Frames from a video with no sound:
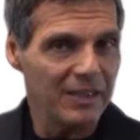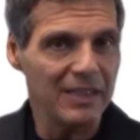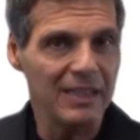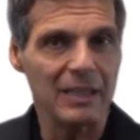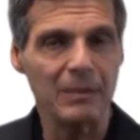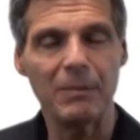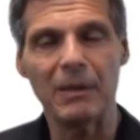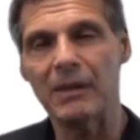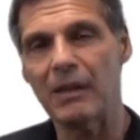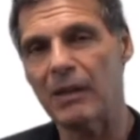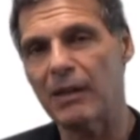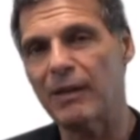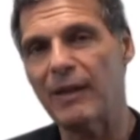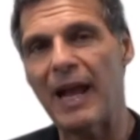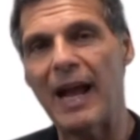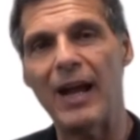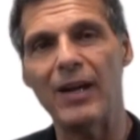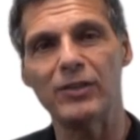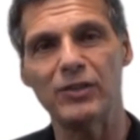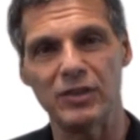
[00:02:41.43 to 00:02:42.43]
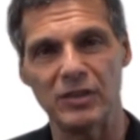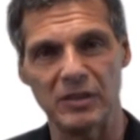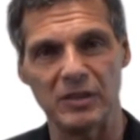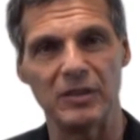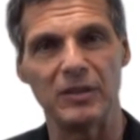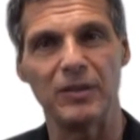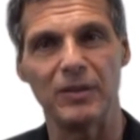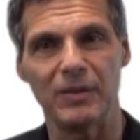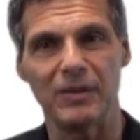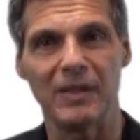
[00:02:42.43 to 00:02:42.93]
you need about 1,000
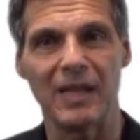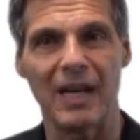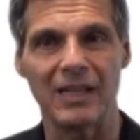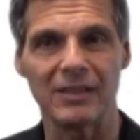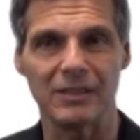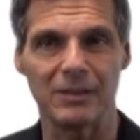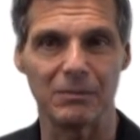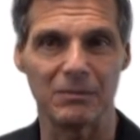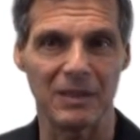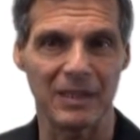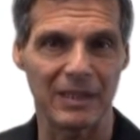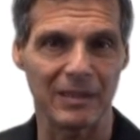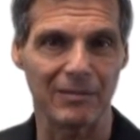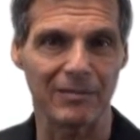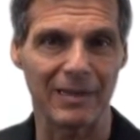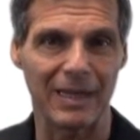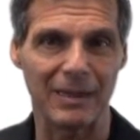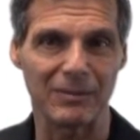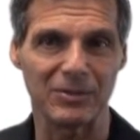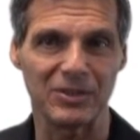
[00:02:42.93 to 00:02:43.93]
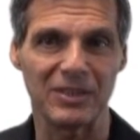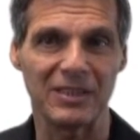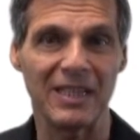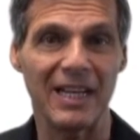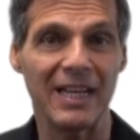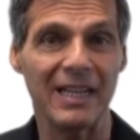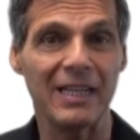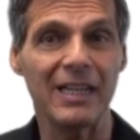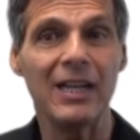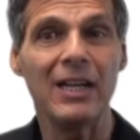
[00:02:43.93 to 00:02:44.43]
to 2,000 milligrams a
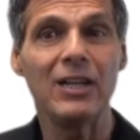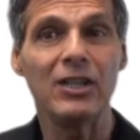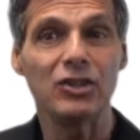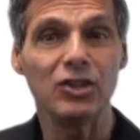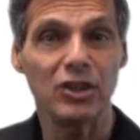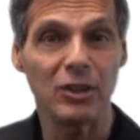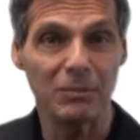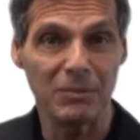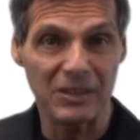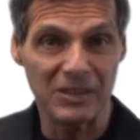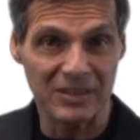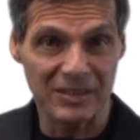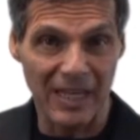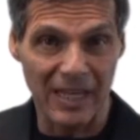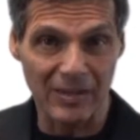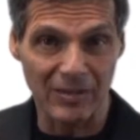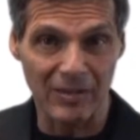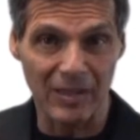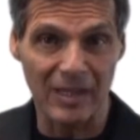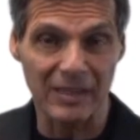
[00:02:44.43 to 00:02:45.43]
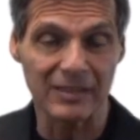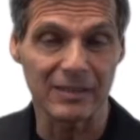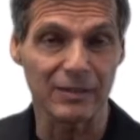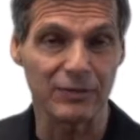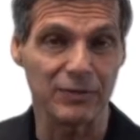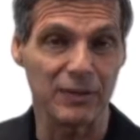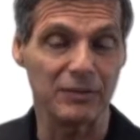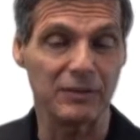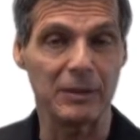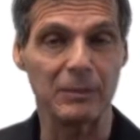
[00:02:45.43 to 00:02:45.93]
day. Should be standardized
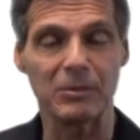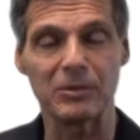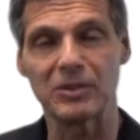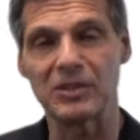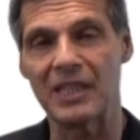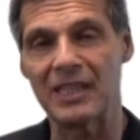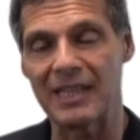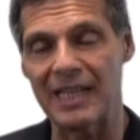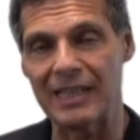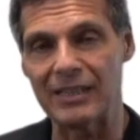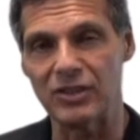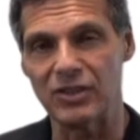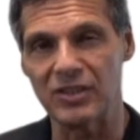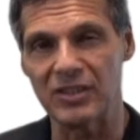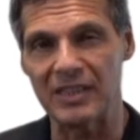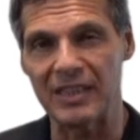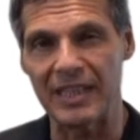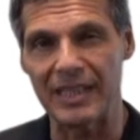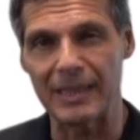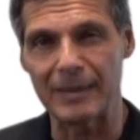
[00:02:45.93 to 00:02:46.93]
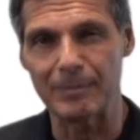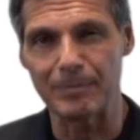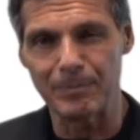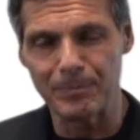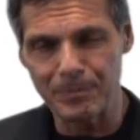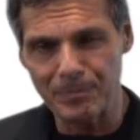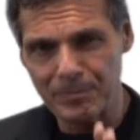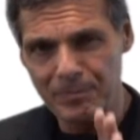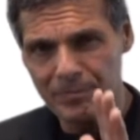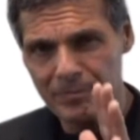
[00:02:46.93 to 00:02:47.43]
to 50% HCA.
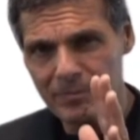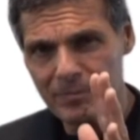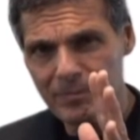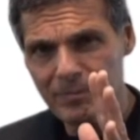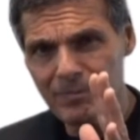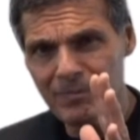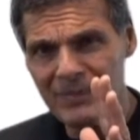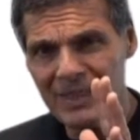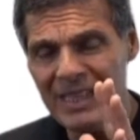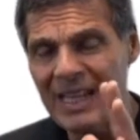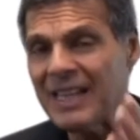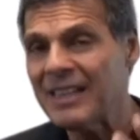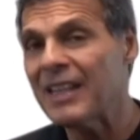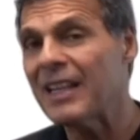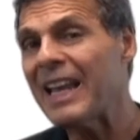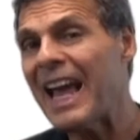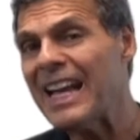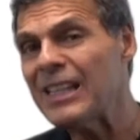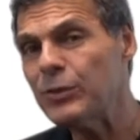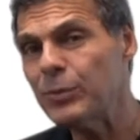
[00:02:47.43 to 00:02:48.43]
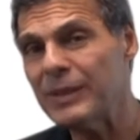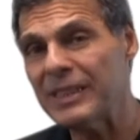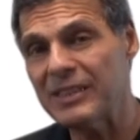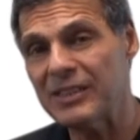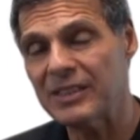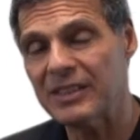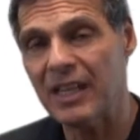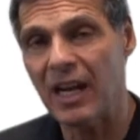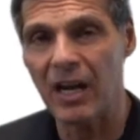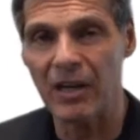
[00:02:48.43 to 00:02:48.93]
The last one
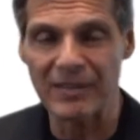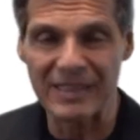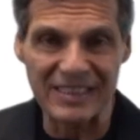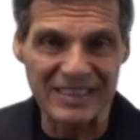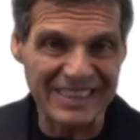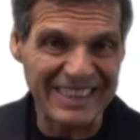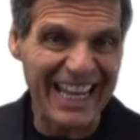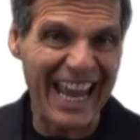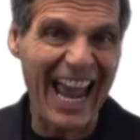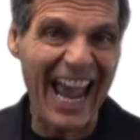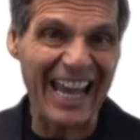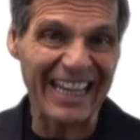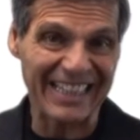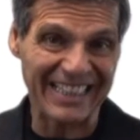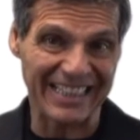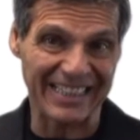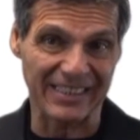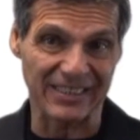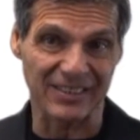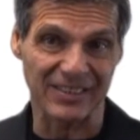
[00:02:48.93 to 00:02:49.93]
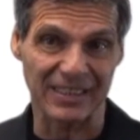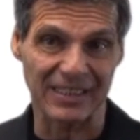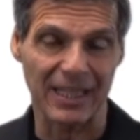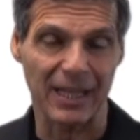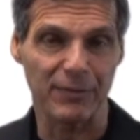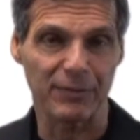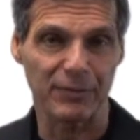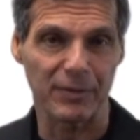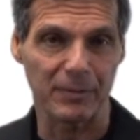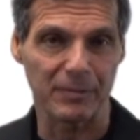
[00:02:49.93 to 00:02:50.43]
are these catechins that
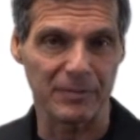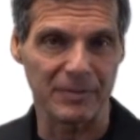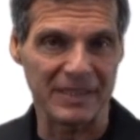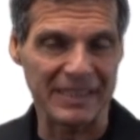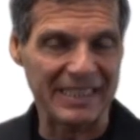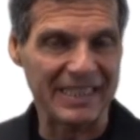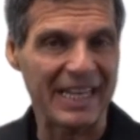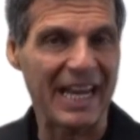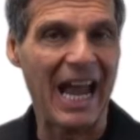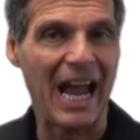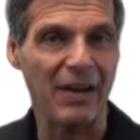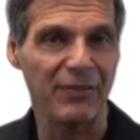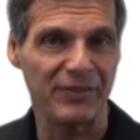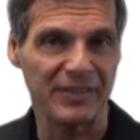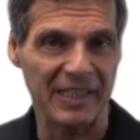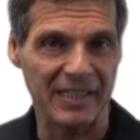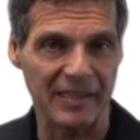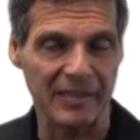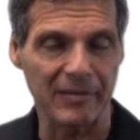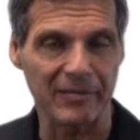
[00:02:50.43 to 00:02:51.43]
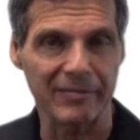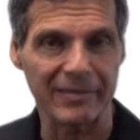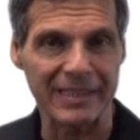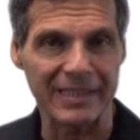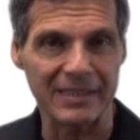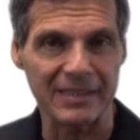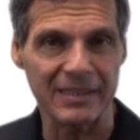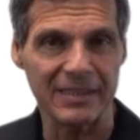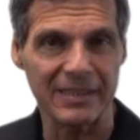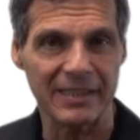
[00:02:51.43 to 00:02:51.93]
come from decaffeinated
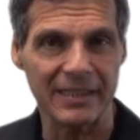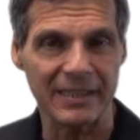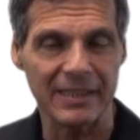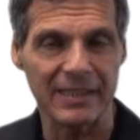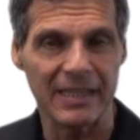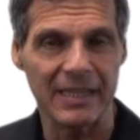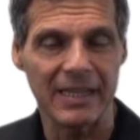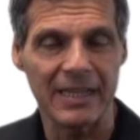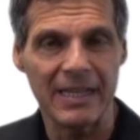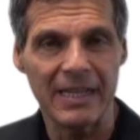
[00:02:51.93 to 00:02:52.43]
green tea.